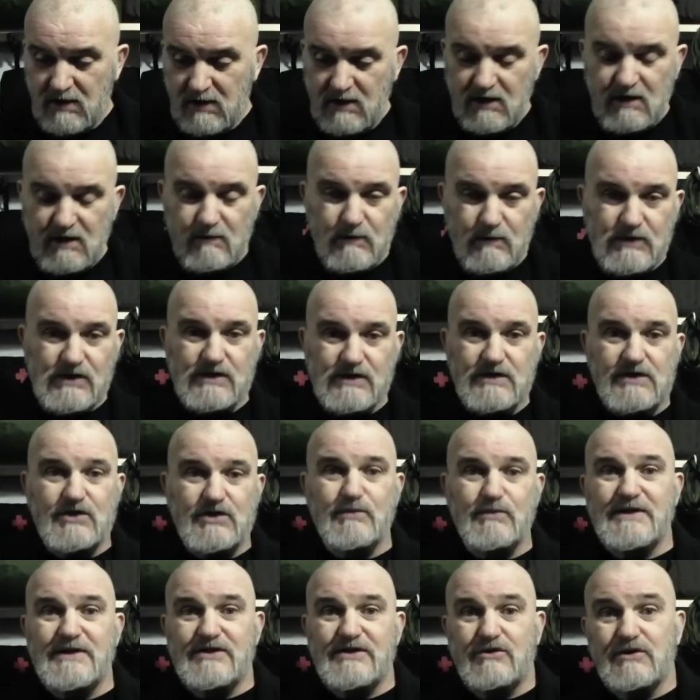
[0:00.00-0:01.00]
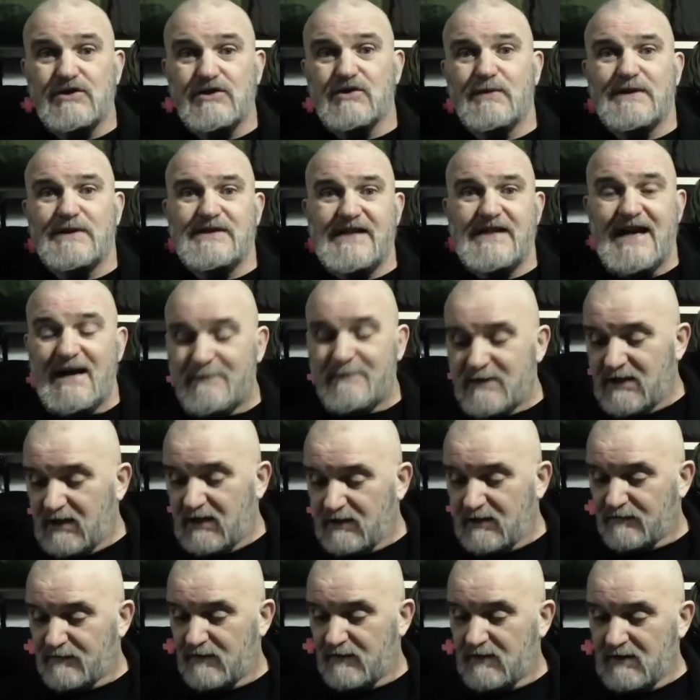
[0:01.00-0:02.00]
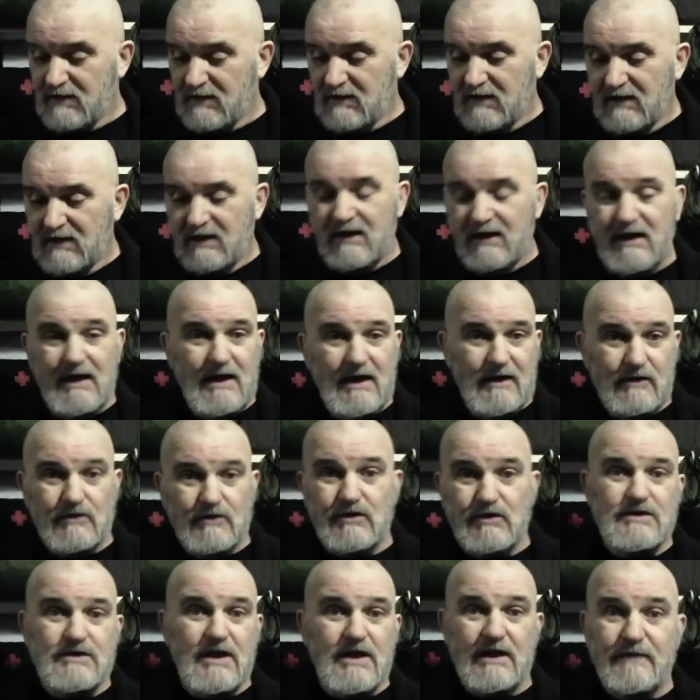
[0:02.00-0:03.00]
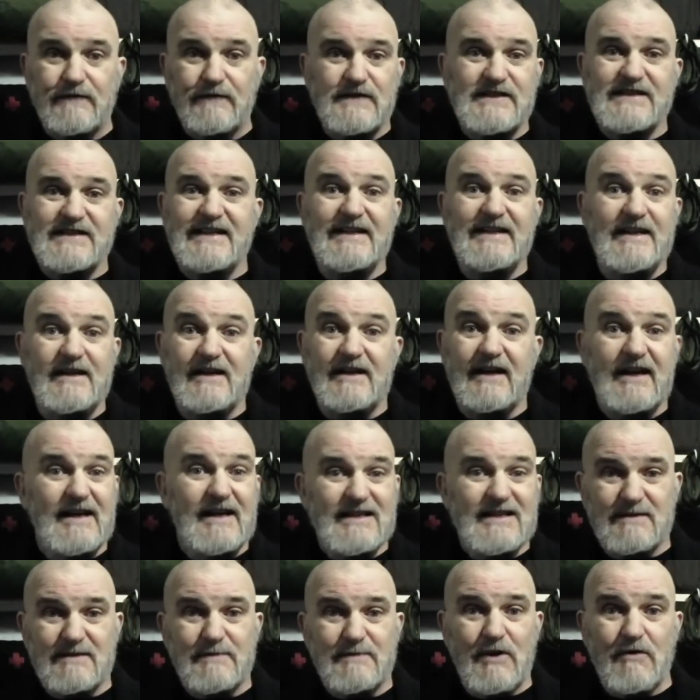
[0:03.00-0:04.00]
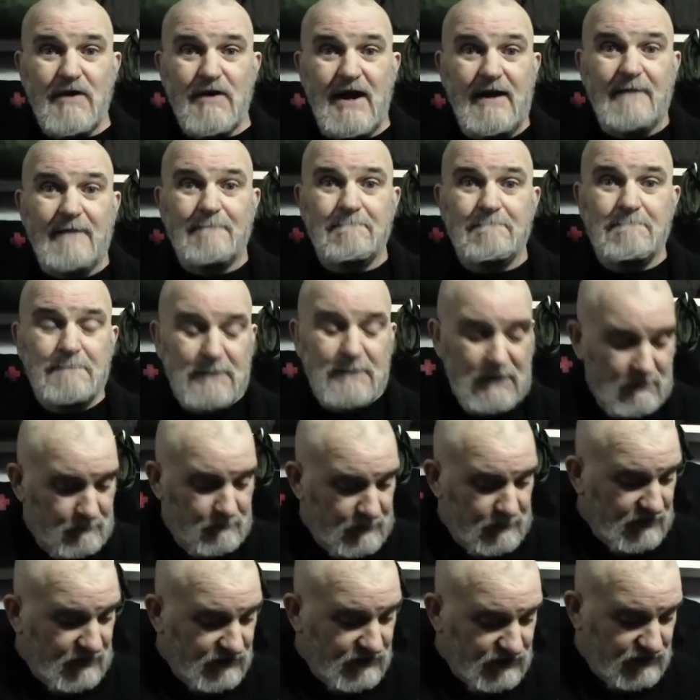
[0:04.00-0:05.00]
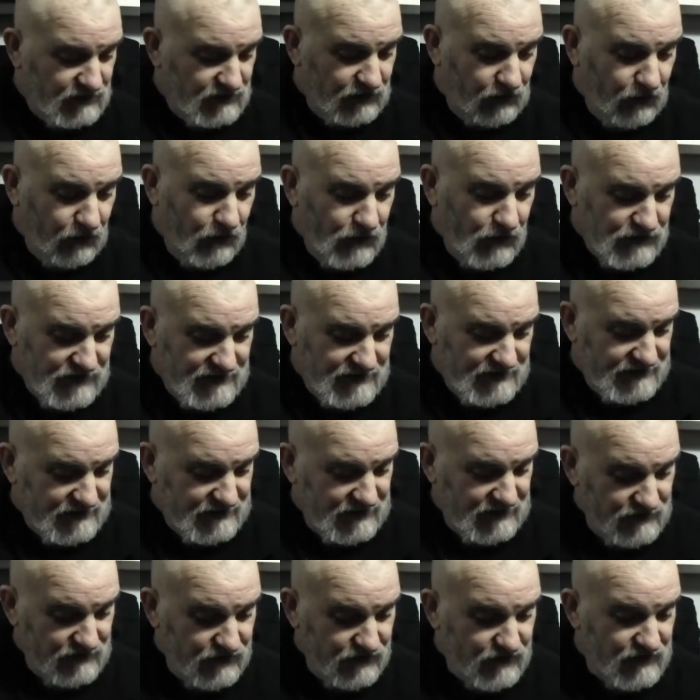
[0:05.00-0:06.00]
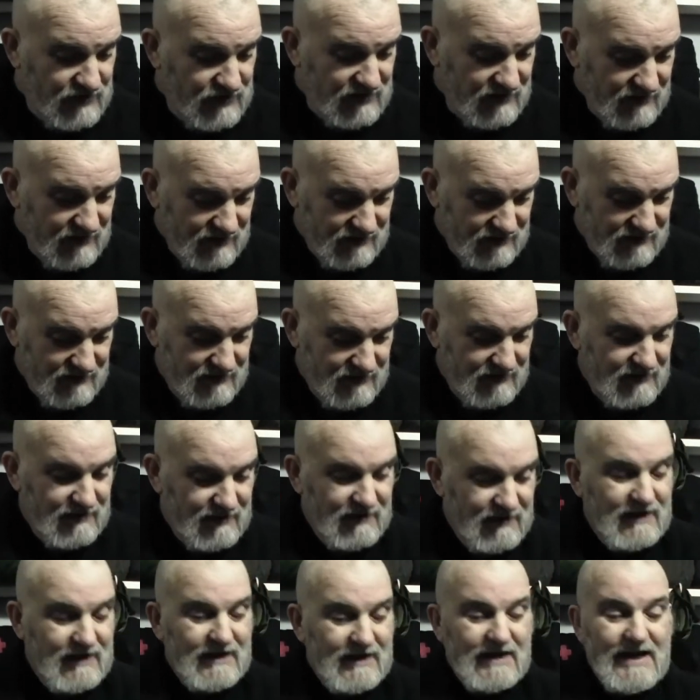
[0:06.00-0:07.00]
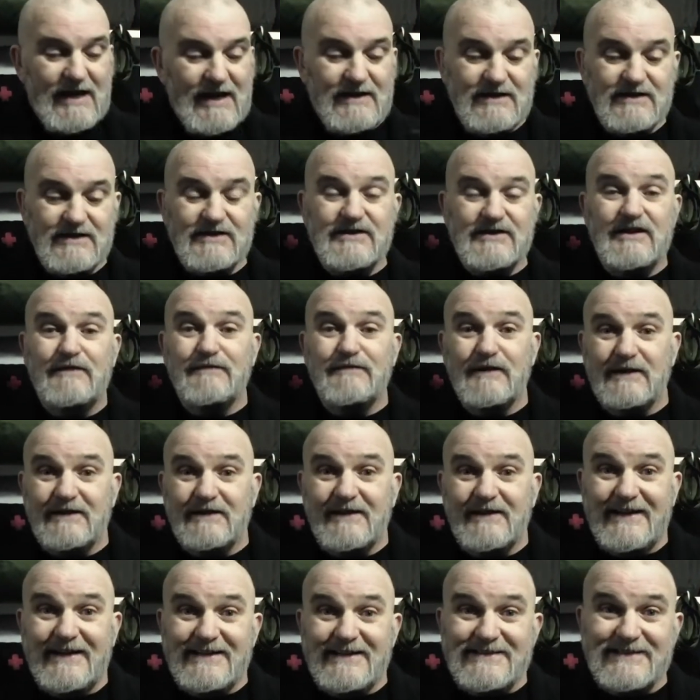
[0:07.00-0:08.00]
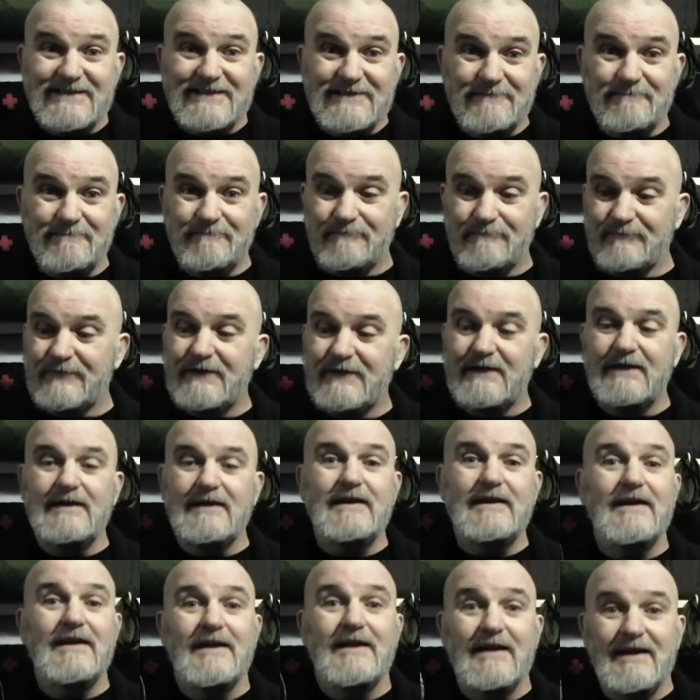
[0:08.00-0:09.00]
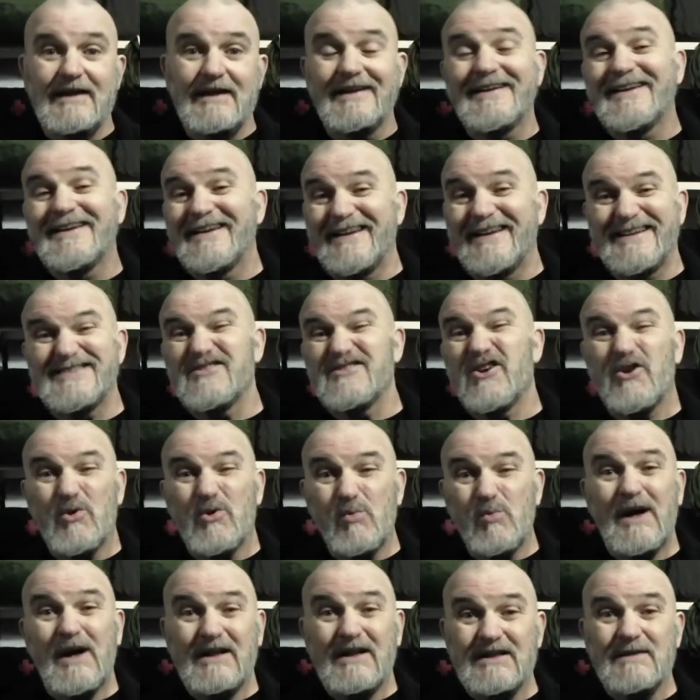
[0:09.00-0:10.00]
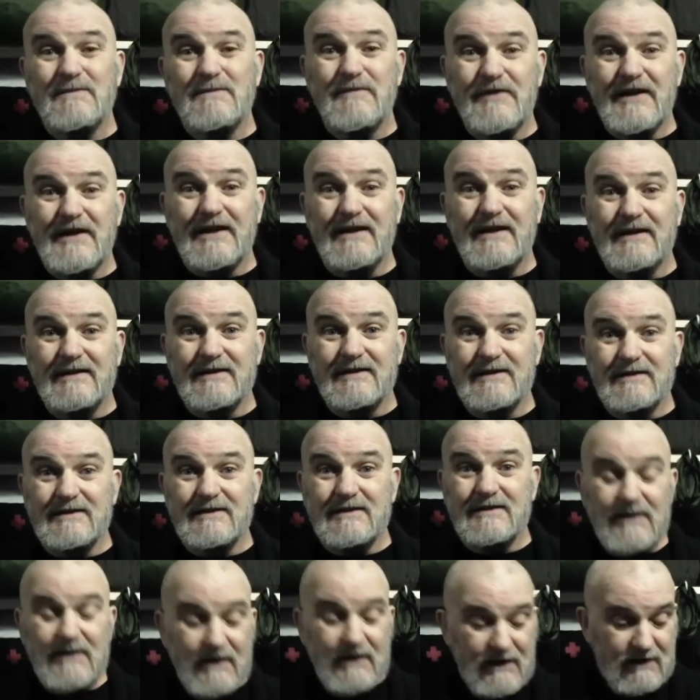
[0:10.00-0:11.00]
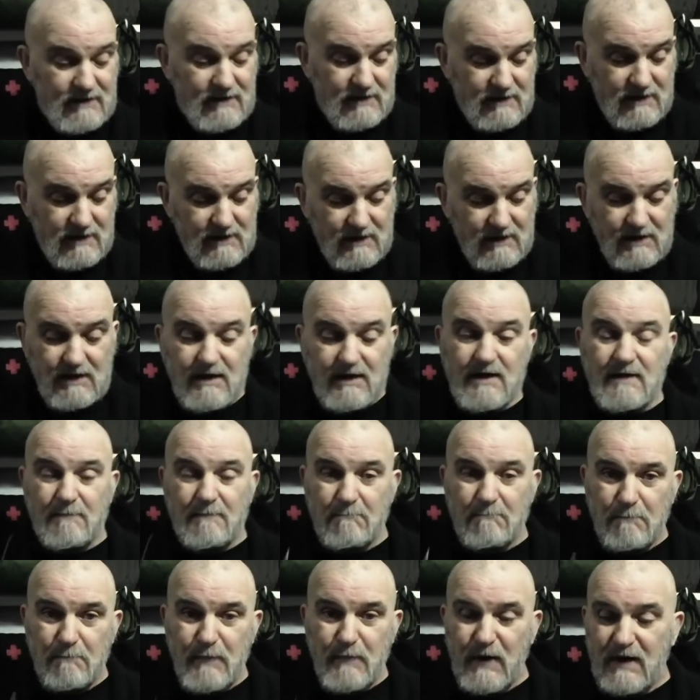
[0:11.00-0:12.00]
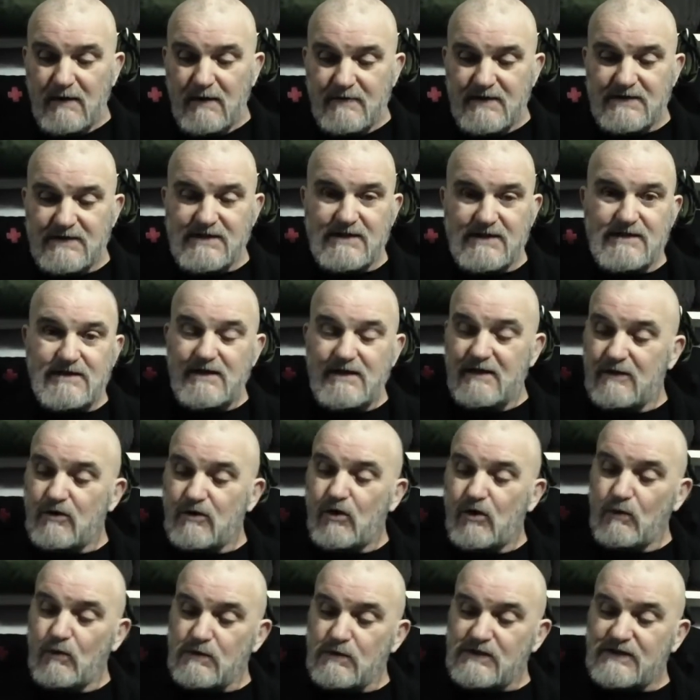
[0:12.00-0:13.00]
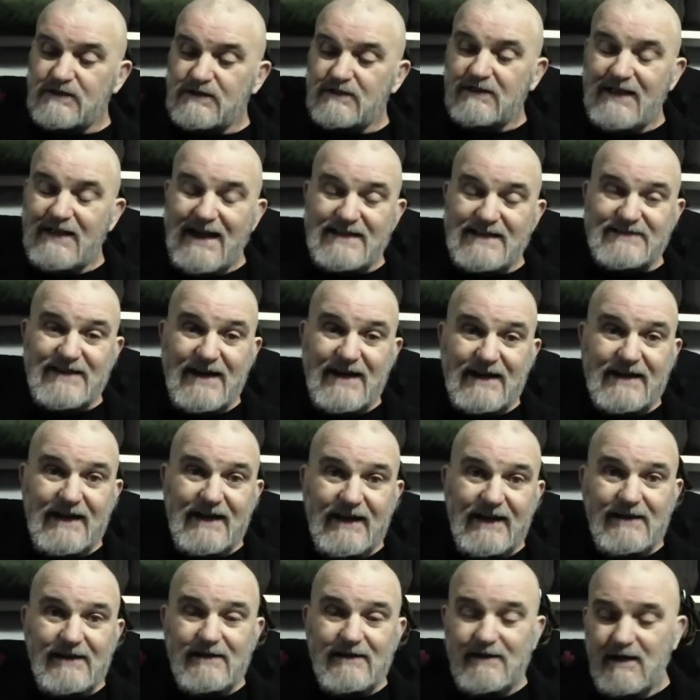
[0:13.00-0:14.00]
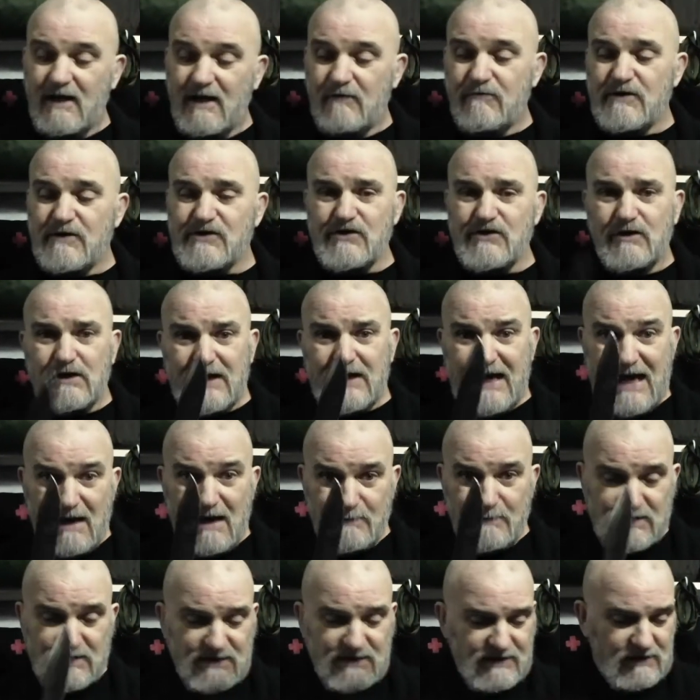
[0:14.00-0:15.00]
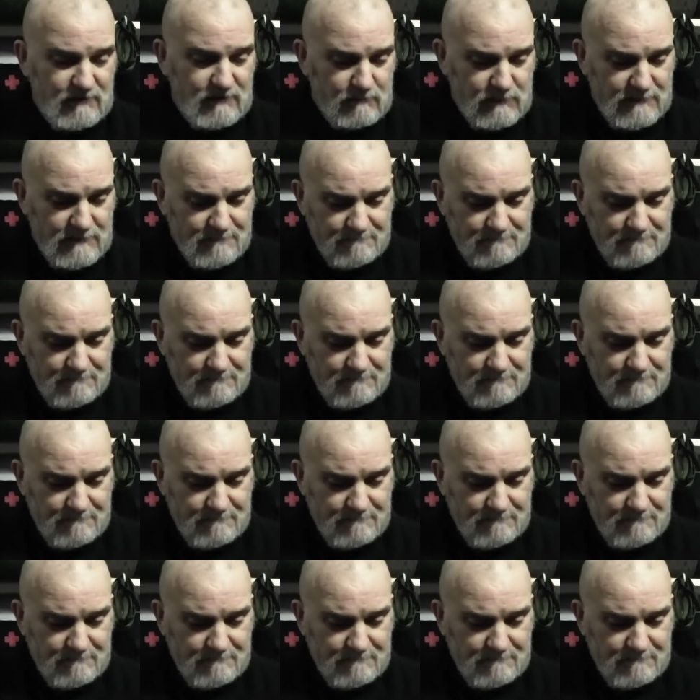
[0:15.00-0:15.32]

which is a good Swiss Army knife and a good knife for skinning, and that's about it. Because of the laws in this country, carrying stuff like this is not a welcome thing. Yeah, but this is a cold steel SRK, original carbon steel one,